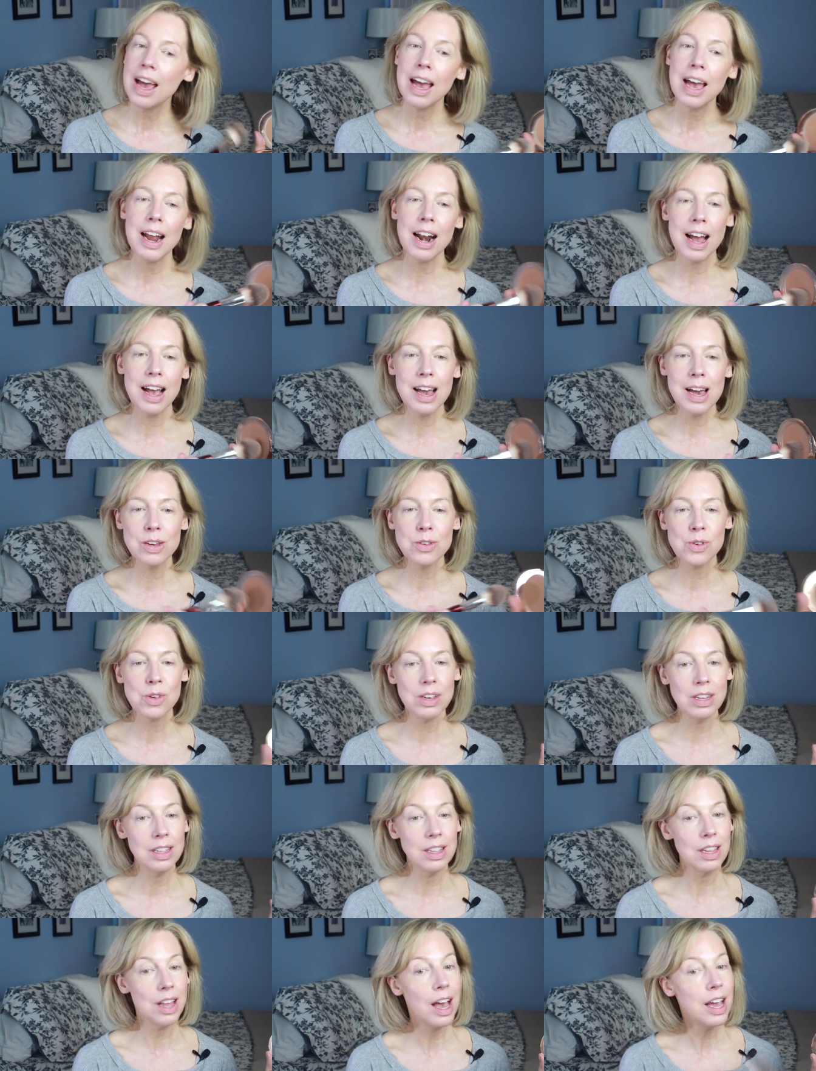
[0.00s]
And I
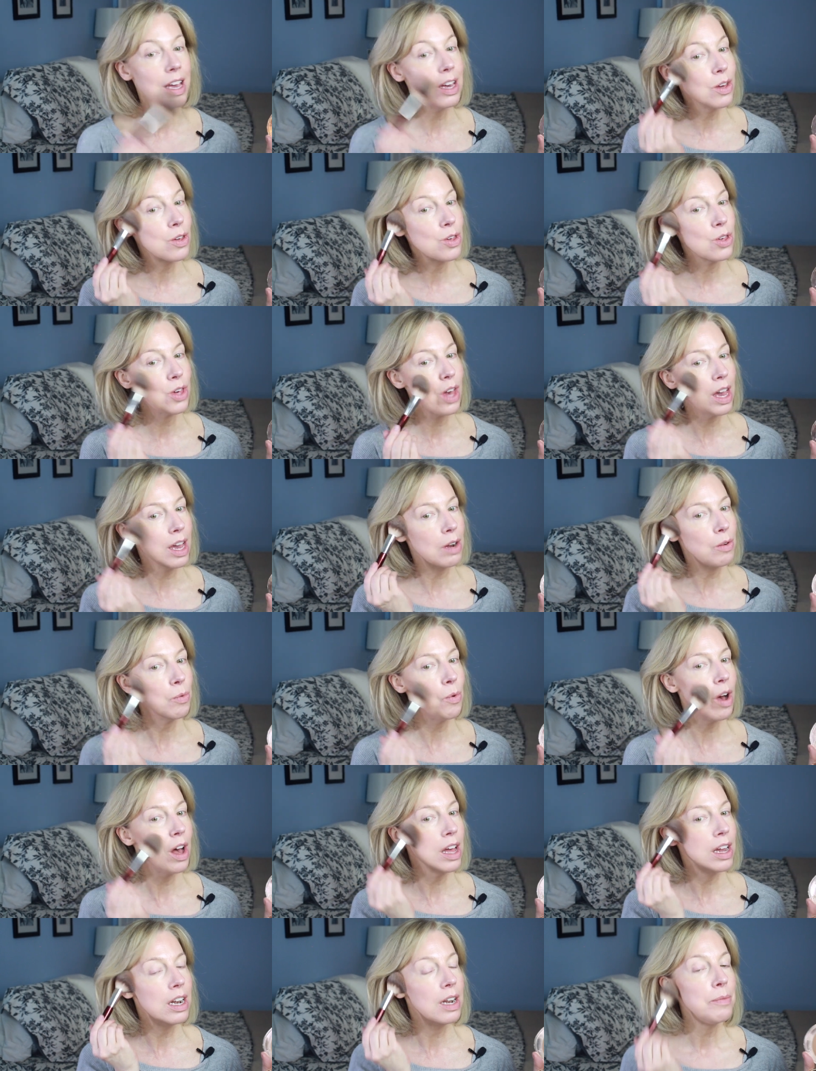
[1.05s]
actually like shade
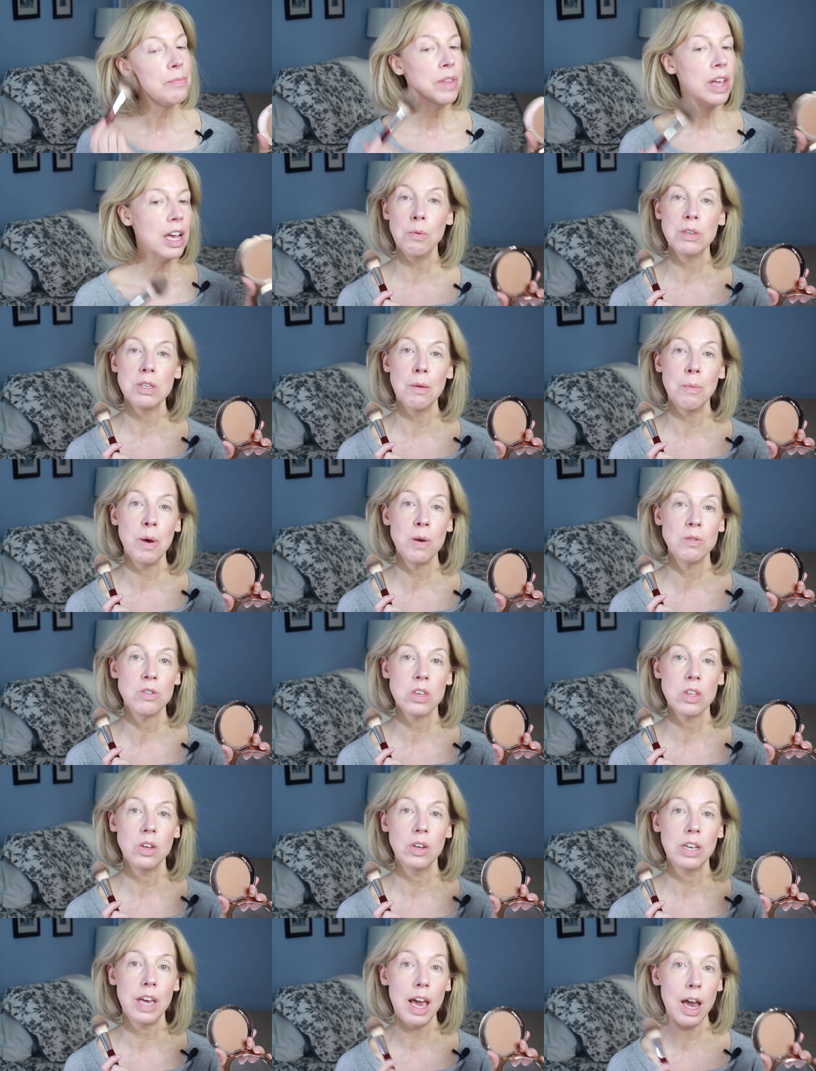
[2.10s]
one. It was supposed
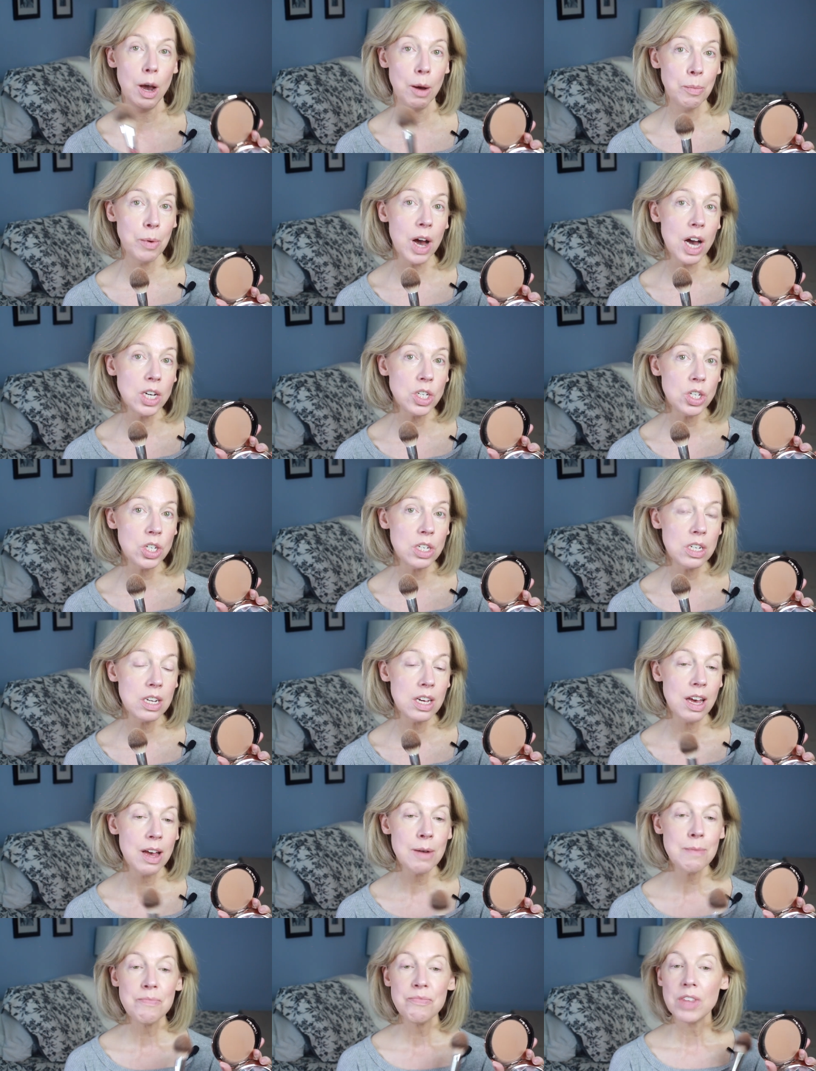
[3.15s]
to look airbrushed.
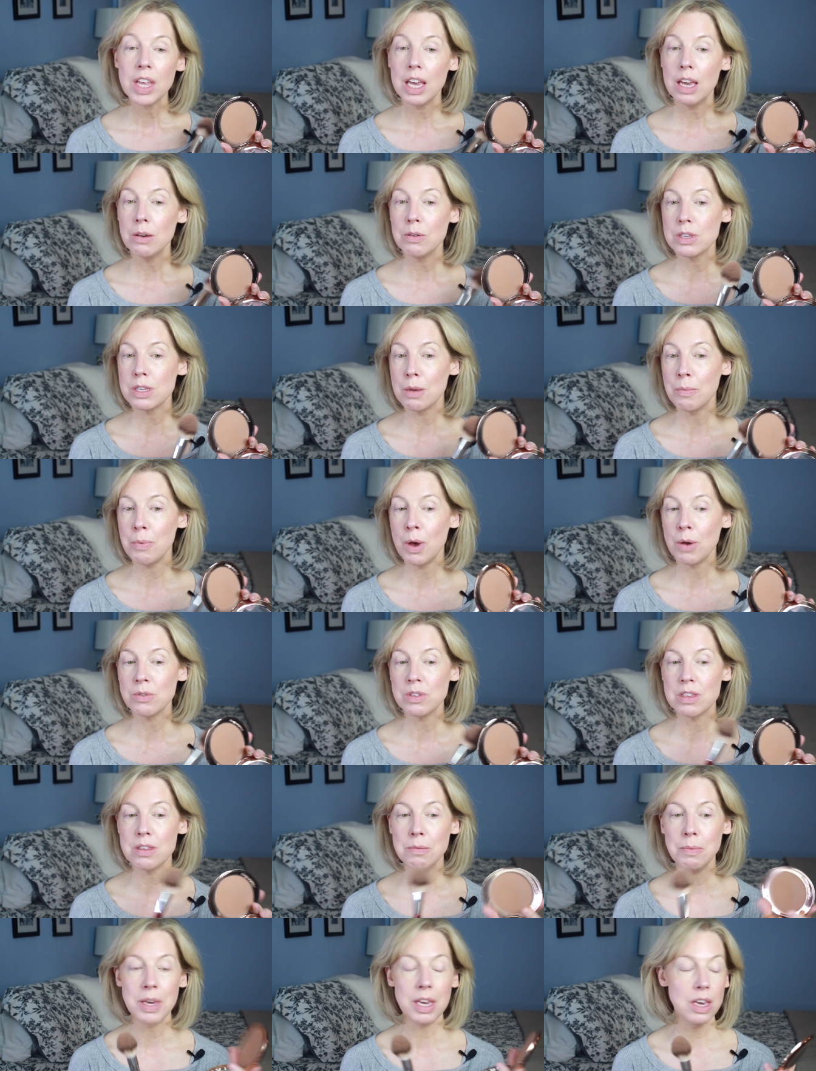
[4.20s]
It was
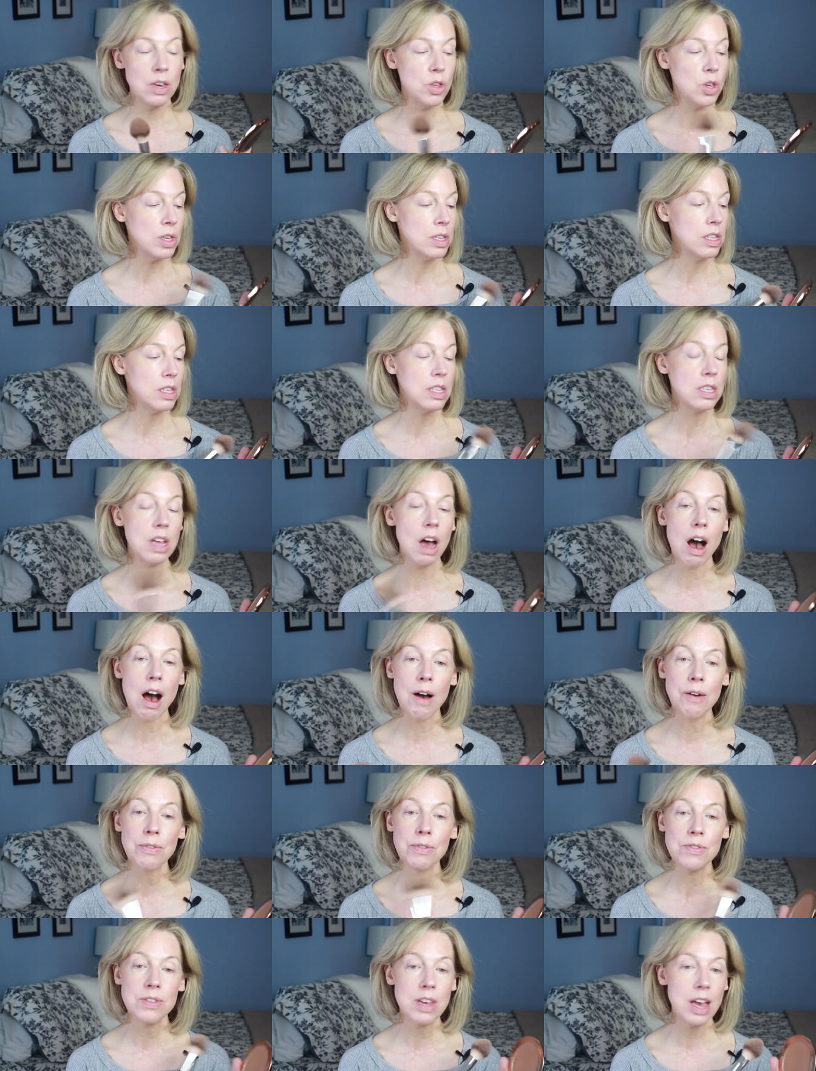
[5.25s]
supposed to be just
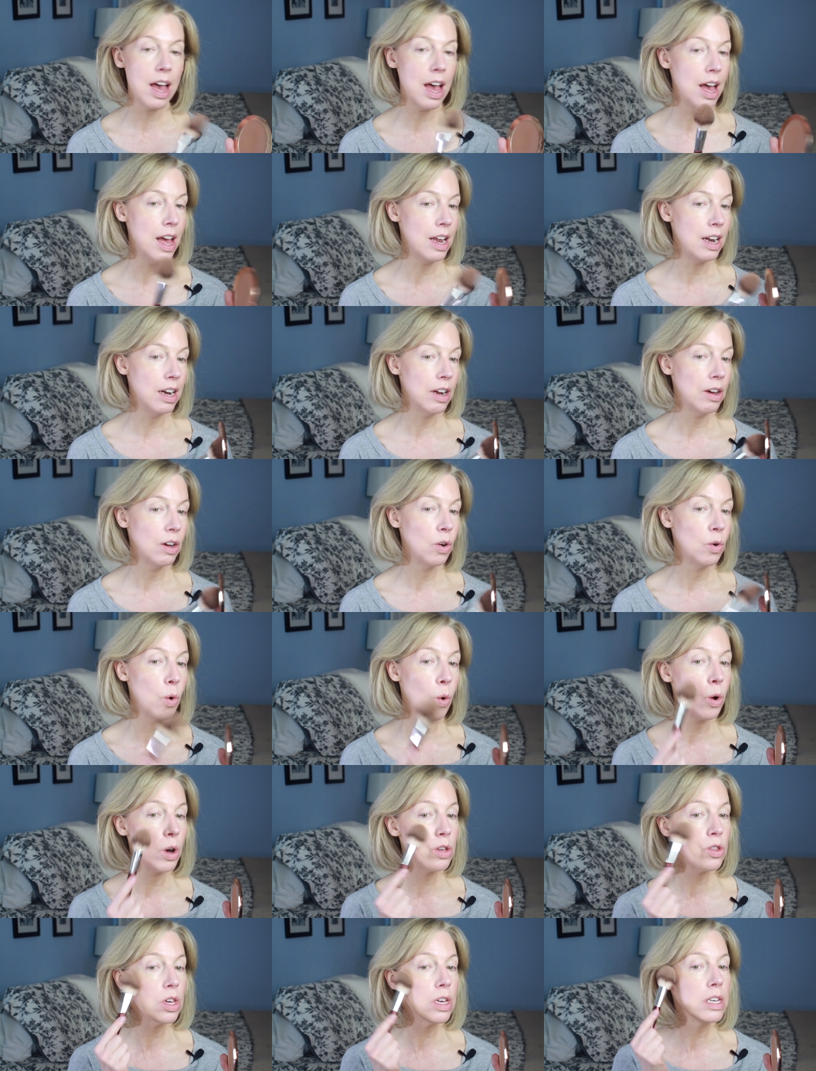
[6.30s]
soft and
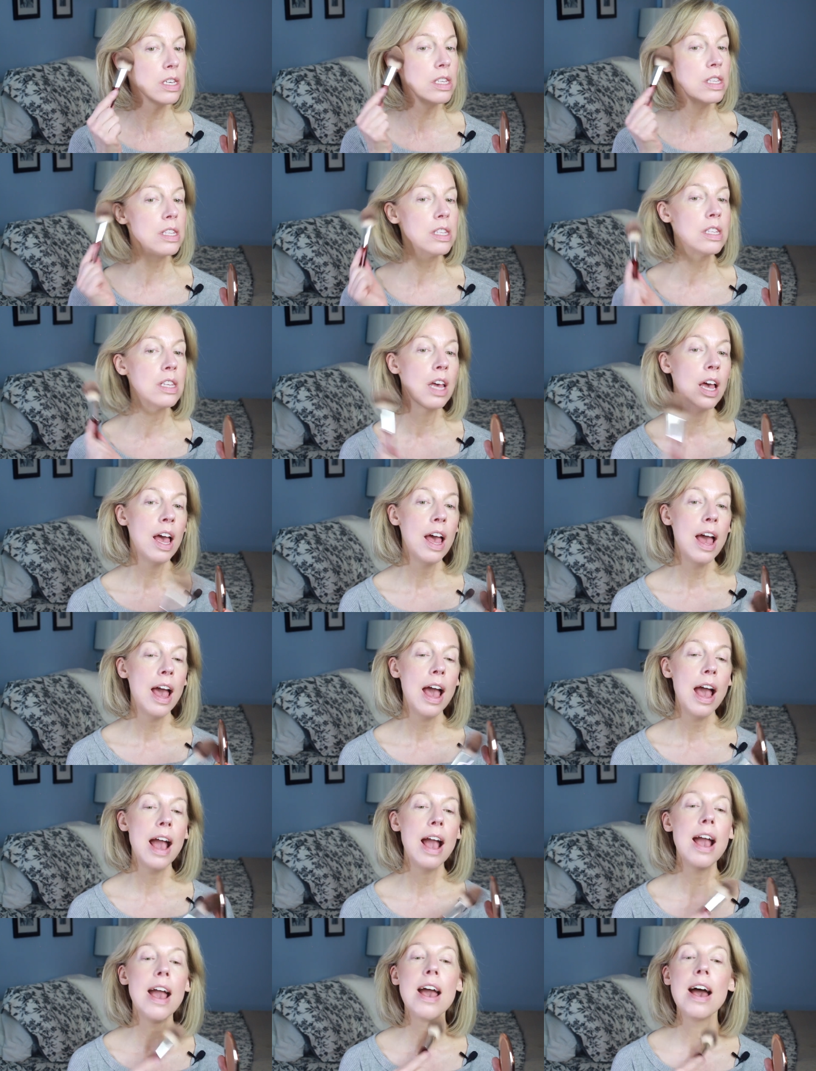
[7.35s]
gorgeous
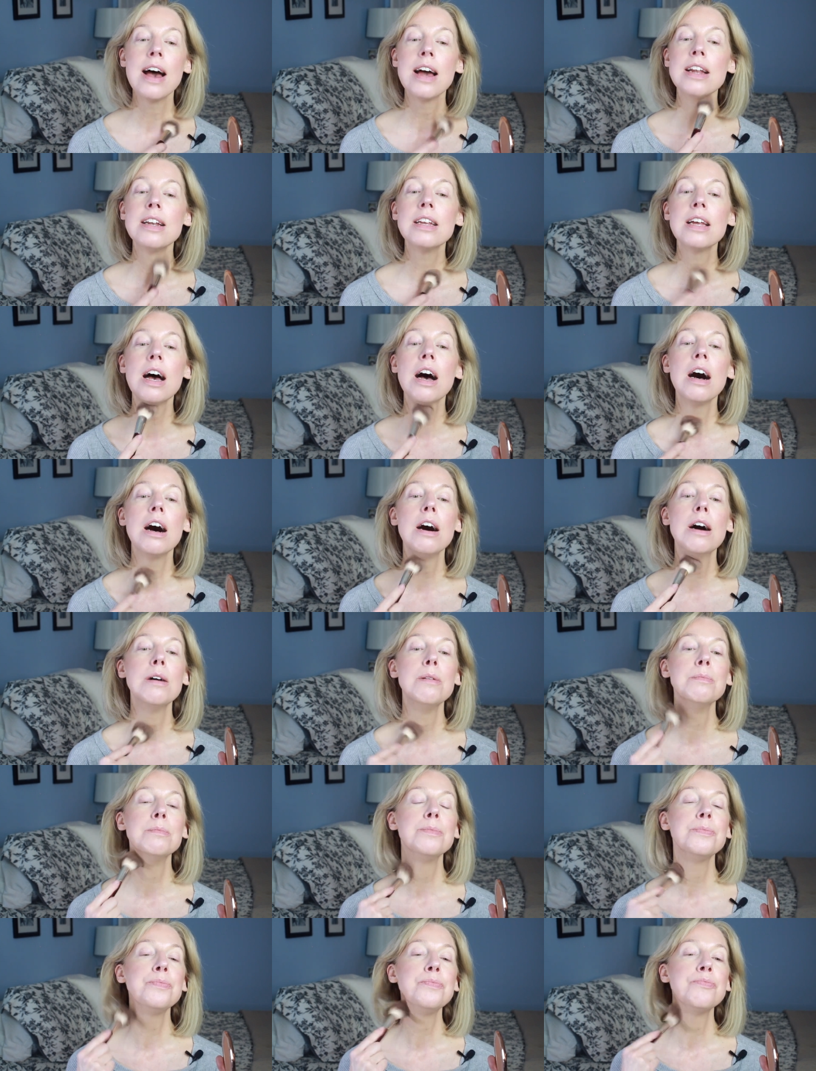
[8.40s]
and
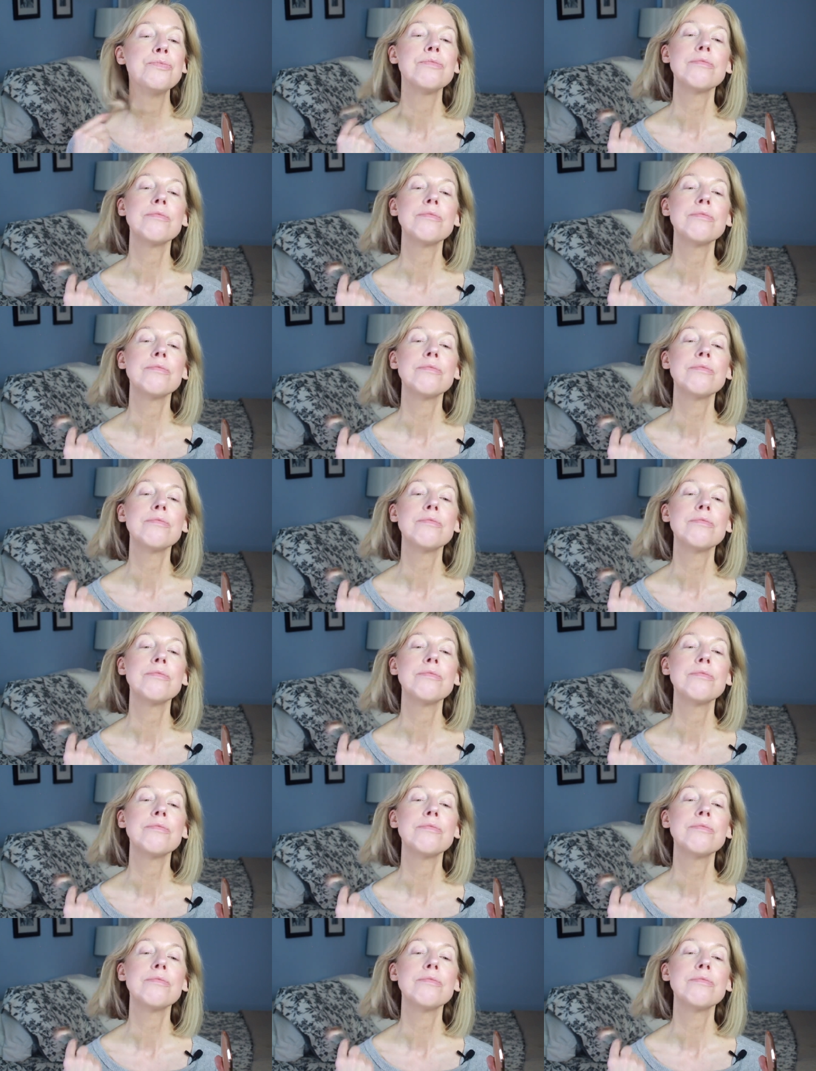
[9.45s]
um,